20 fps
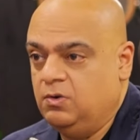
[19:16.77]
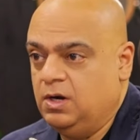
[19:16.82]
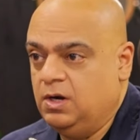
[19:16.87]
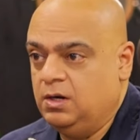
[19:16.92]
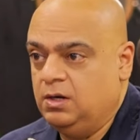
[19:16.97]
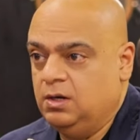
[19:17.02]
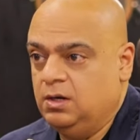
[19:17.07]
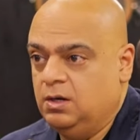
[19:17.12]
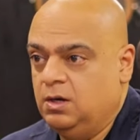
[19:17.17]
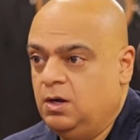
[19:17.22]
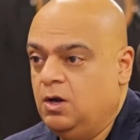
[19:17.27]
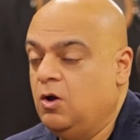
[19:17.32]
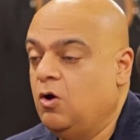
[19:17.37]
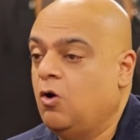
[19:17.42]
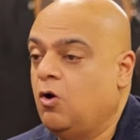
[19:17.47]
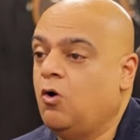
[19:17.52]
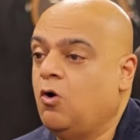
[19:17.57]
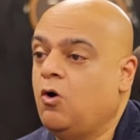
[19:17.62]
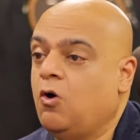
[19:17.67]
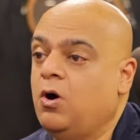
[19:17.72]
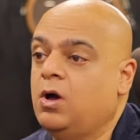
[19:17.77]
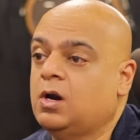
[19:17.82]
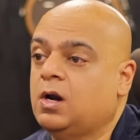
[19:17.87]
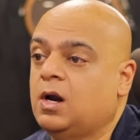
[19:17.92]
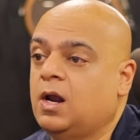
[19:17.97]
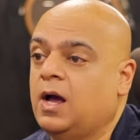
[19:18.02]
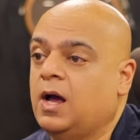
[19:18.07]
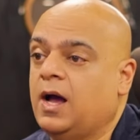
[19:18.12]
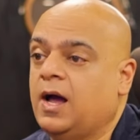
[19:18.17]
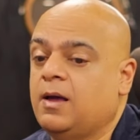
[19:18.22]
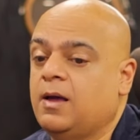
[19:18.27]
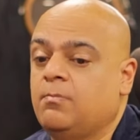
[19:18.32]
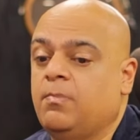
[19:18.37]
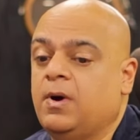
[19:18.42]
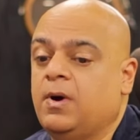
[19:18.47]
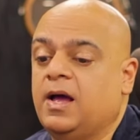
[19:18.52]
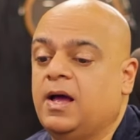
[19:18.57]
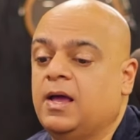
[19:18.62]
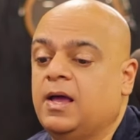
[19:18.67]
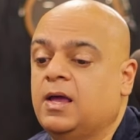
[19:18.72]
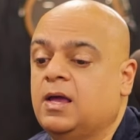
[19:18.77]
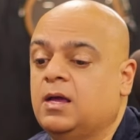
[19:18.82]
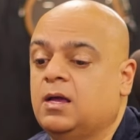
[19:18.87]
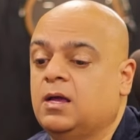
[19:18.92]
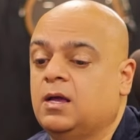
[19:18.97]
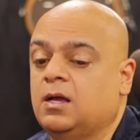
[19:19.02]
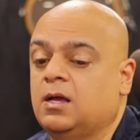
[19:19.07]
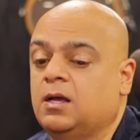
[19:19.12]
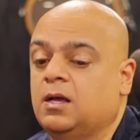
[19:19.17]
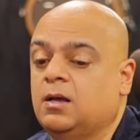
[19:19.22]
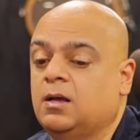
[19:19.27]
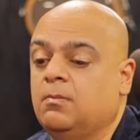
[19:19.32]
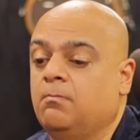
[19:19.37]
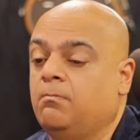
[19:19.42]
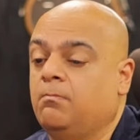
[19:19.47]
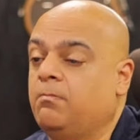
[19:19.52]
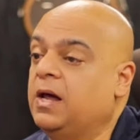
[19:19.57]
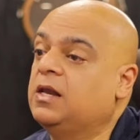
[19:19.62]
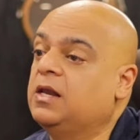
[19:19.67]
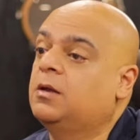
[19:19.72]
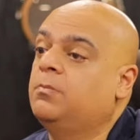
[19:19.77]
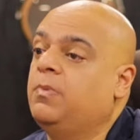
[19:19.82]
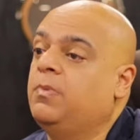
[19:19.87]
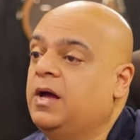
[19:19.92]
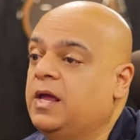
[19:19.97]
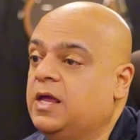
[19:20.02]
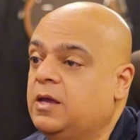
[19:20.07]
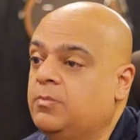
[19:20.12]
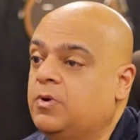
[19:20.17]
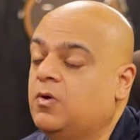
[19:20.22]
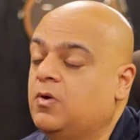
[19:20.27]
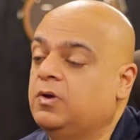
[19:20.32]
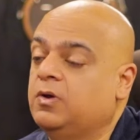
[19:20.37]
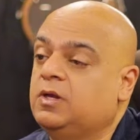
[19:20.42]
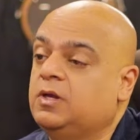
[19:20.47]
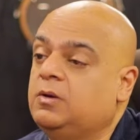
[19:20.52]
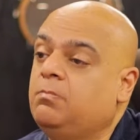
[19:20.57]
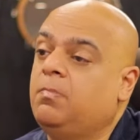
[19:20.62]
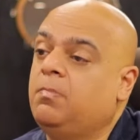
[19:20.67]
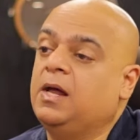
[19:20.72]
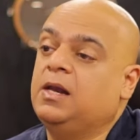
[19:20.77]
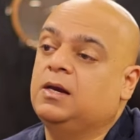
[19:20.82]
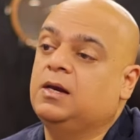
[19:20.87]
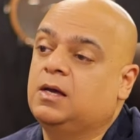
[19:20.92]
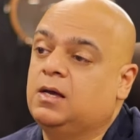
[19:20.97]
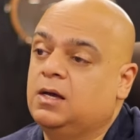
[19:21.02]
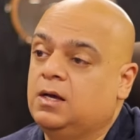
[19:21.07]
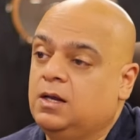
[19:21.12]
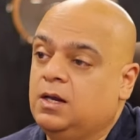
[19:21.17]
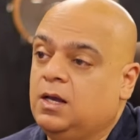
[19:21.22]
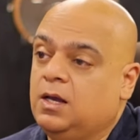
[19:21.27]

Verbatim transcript: unit or I buy bulk buying because in bulk